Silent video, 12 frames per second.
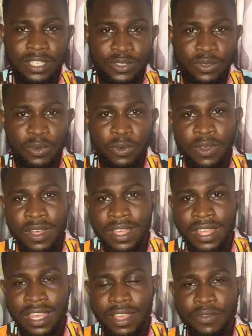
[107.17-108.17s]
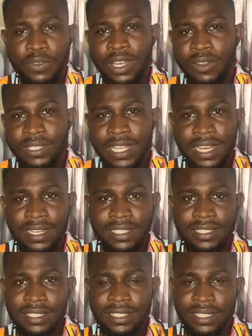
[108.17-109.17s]
So if you are not
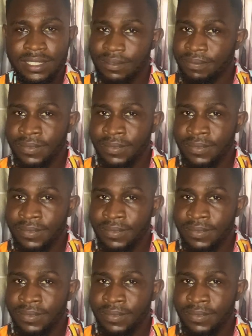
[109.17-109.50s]
accredited,